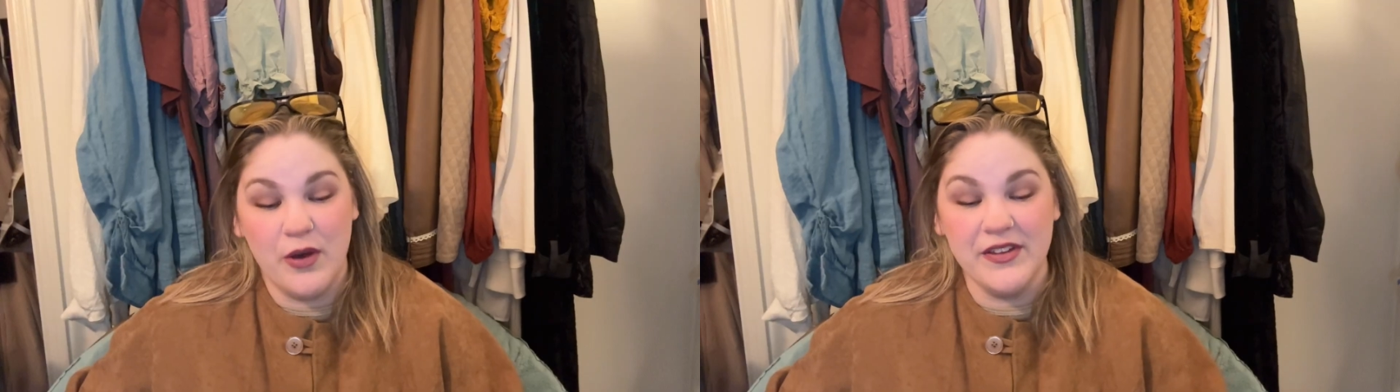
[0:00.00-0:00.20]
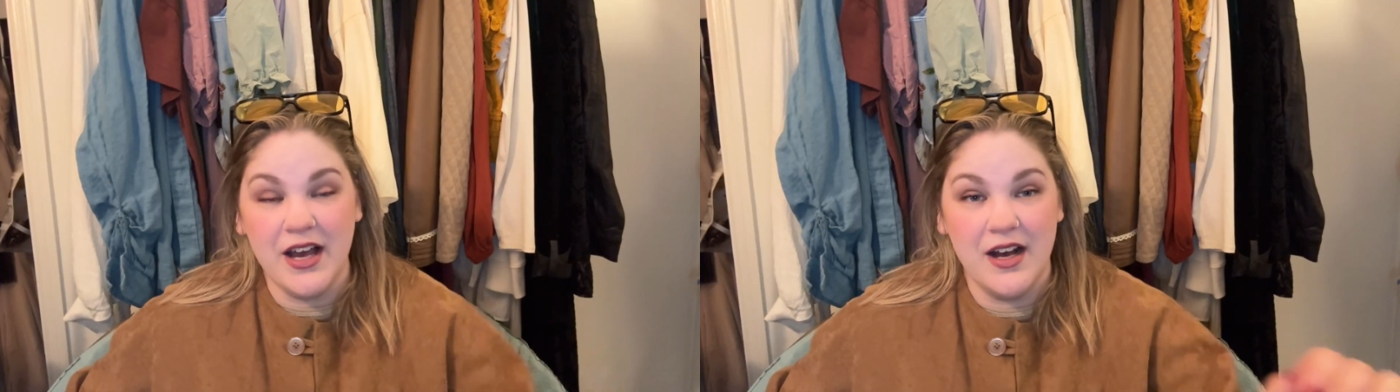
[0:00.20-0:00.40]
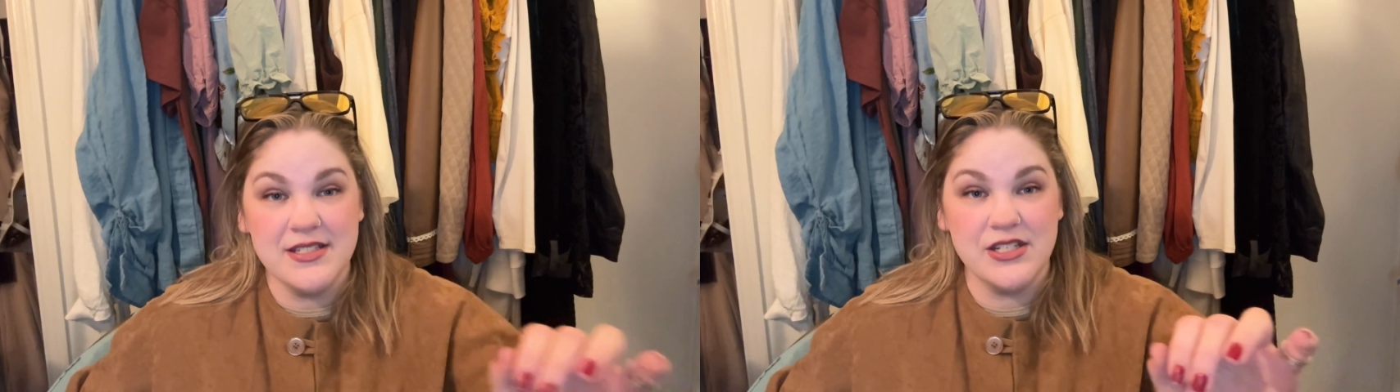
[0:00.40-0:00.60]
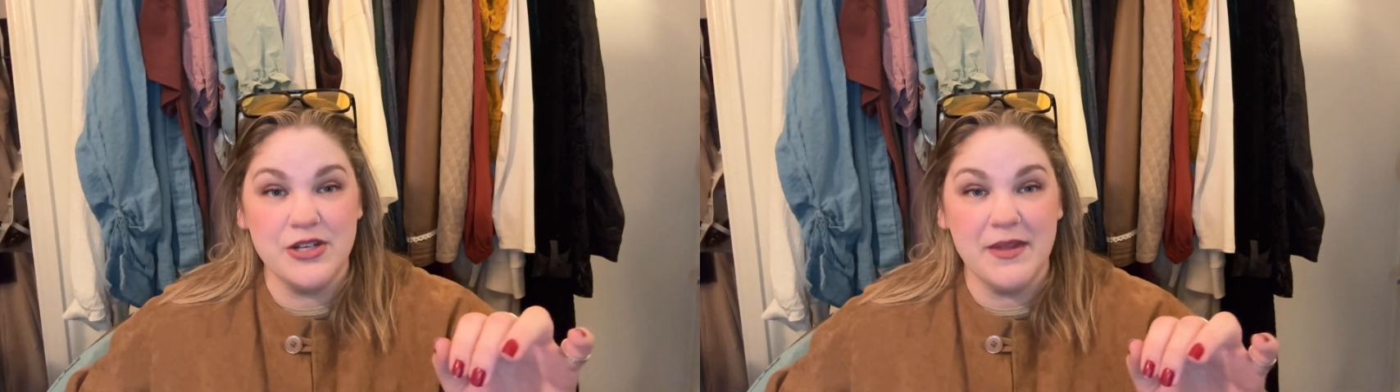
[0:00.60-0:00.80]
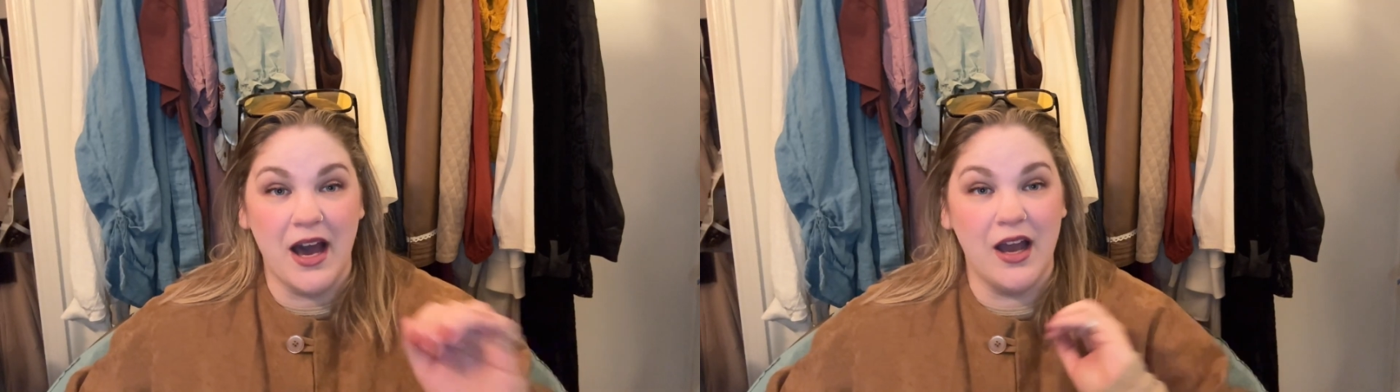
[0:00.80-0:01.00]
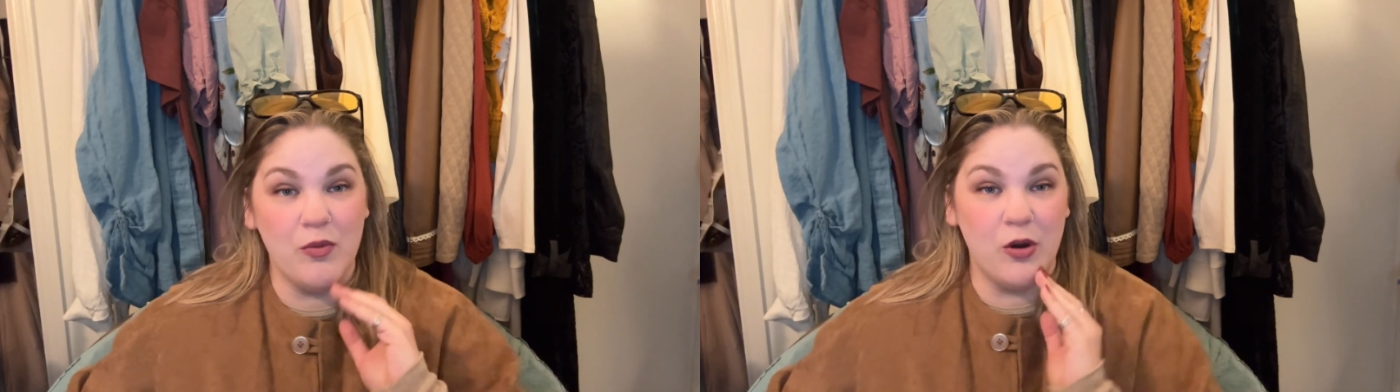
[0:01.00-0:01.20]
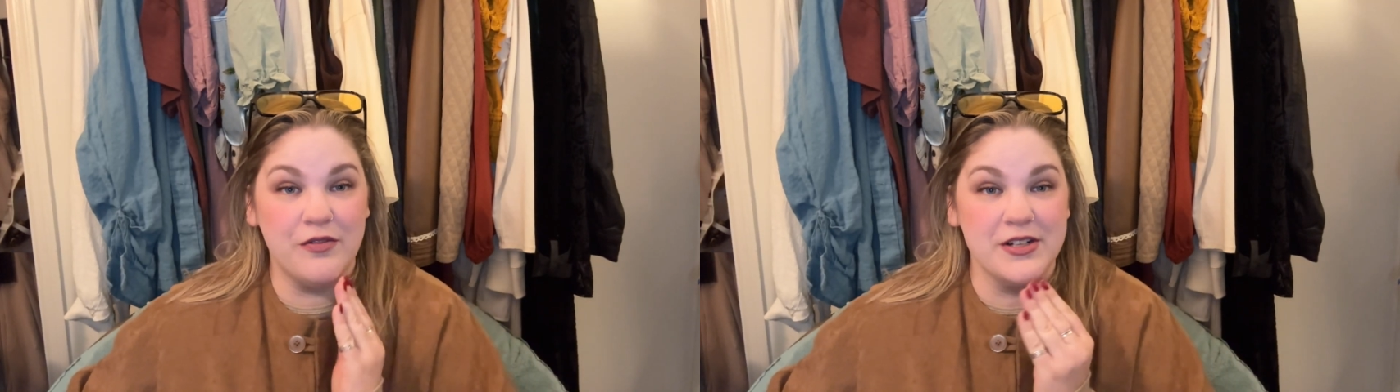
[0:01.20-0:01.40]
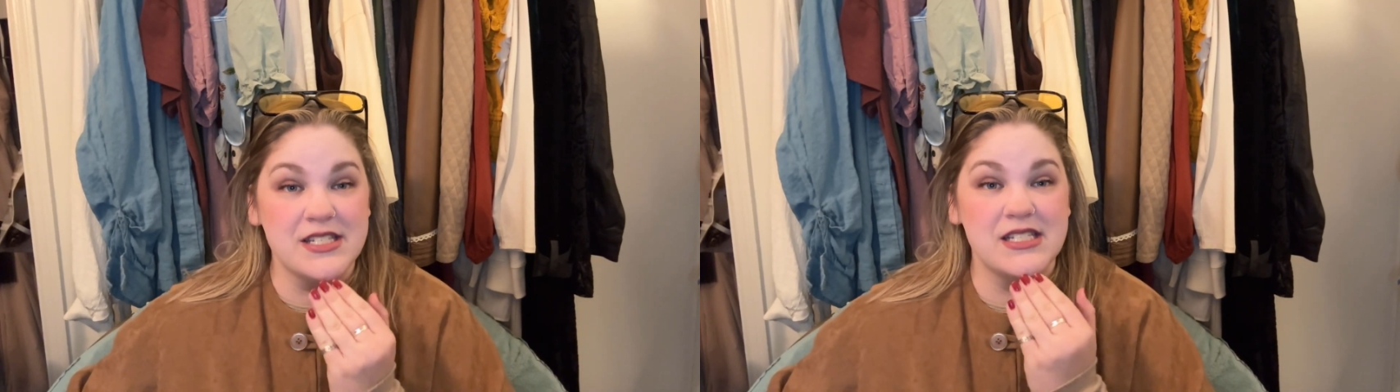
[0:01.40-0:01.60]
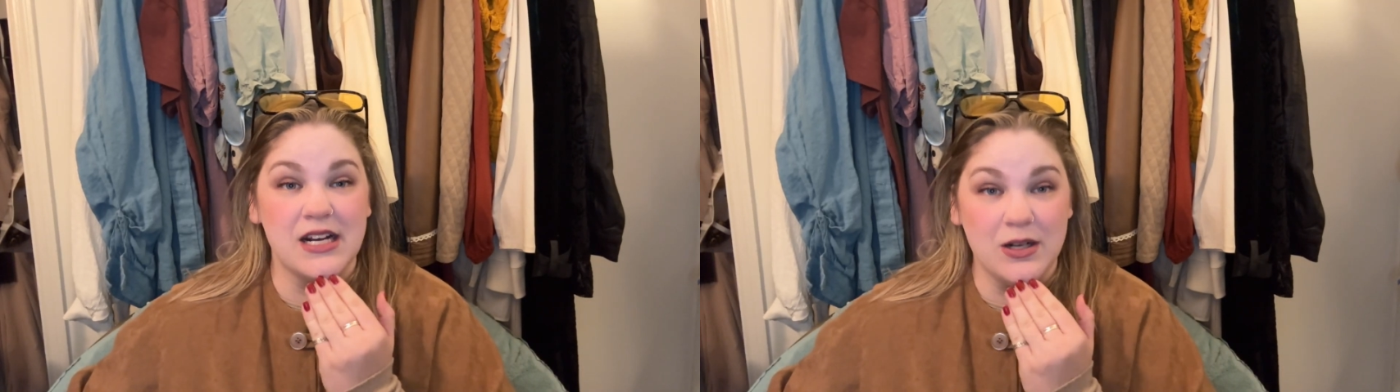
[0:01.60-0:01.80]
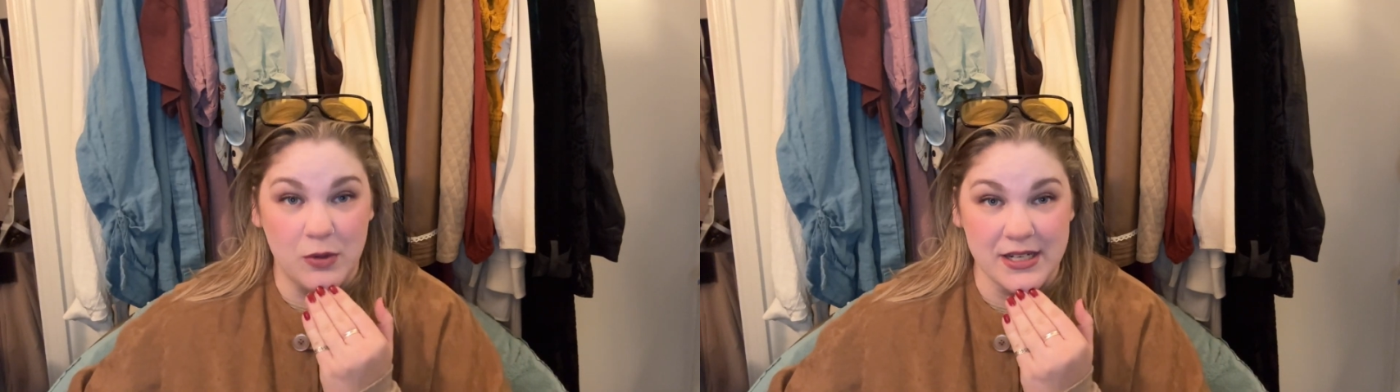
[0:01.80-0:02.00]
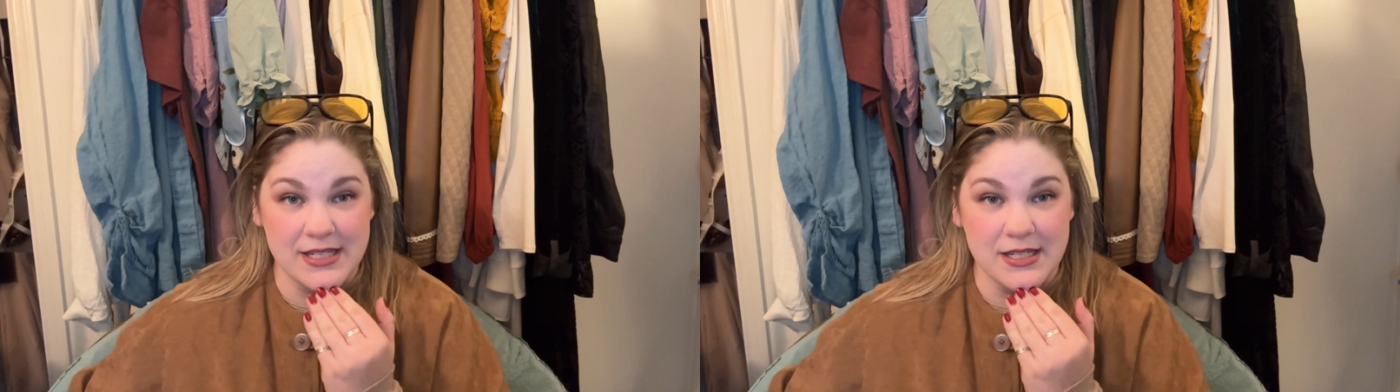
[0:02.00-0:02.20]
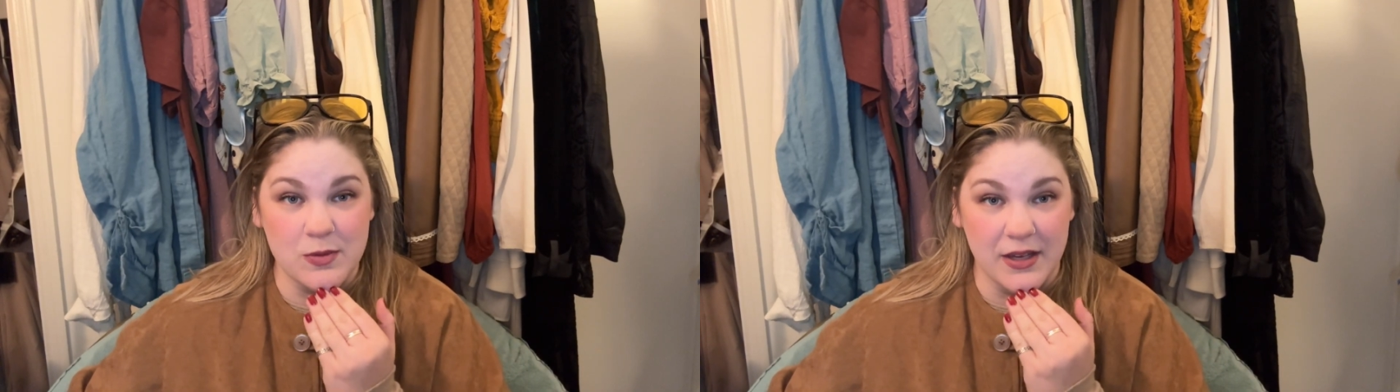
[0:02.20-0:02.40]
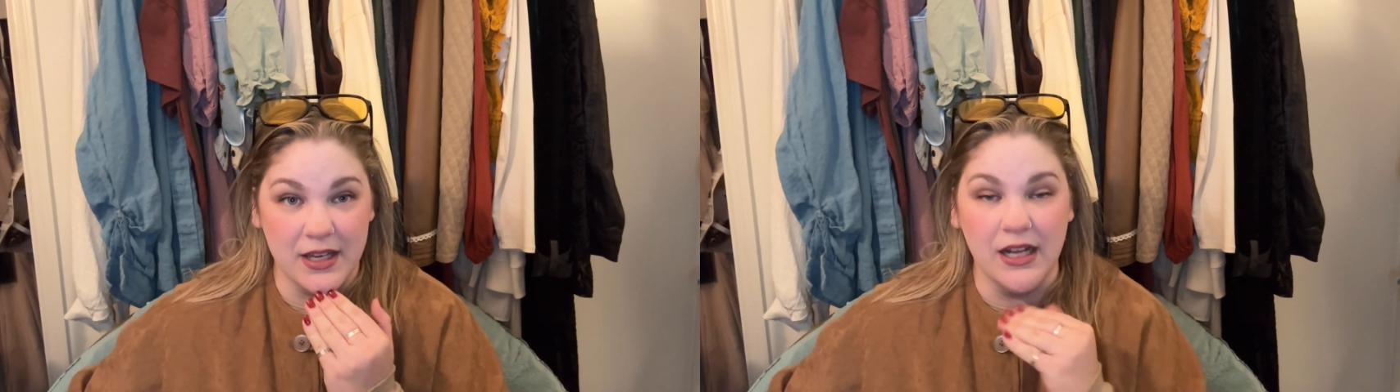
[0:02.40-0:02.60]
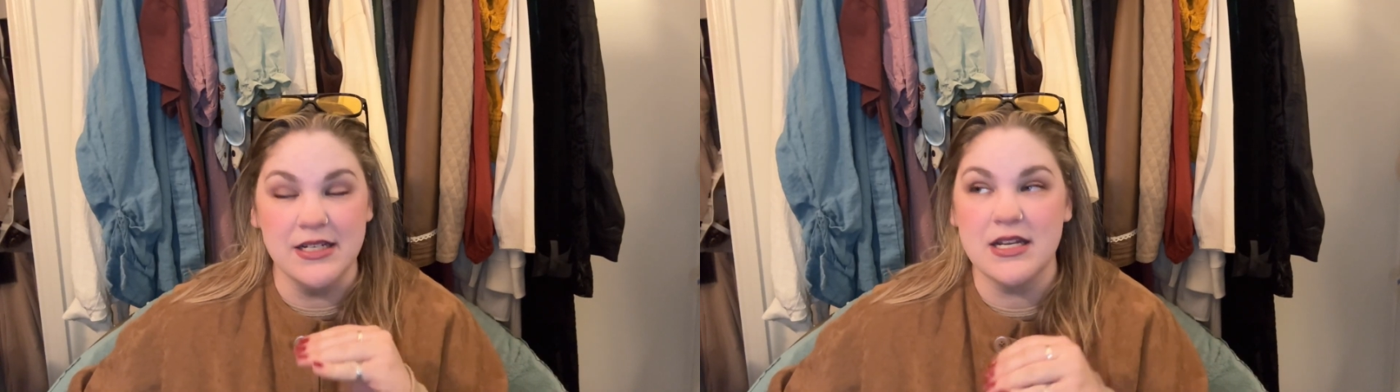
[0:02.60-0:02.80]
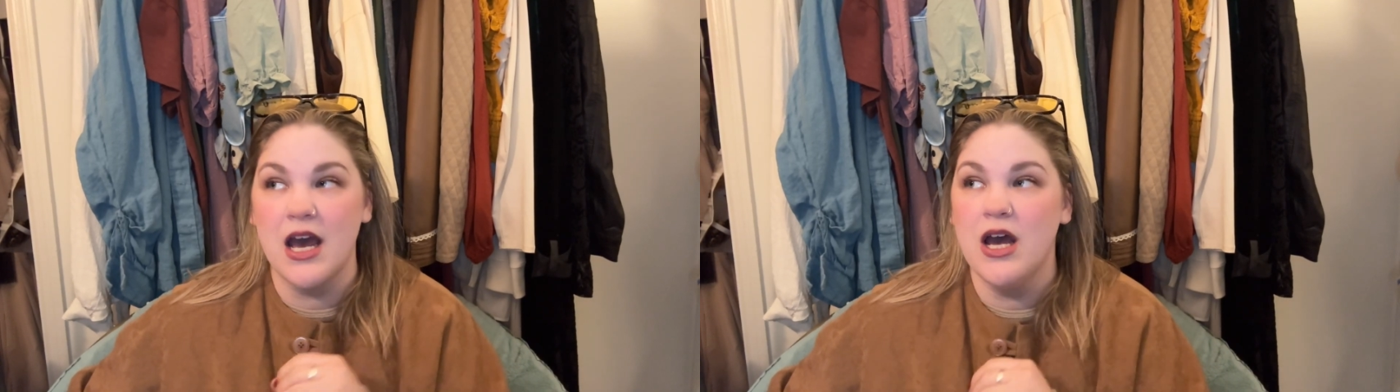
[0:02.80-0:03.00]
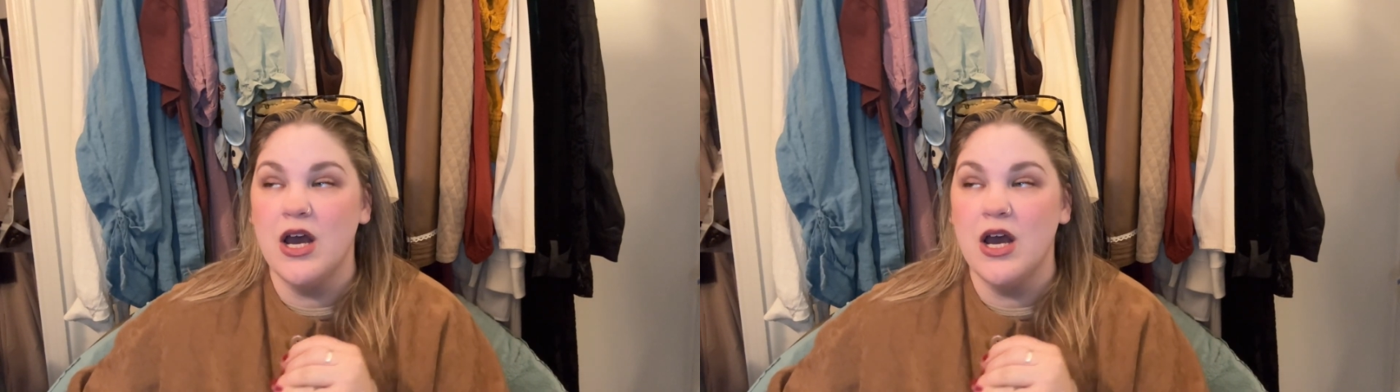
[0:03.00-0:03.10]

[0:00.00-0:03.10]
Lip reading: only costume that I wore for Star Wars this weekend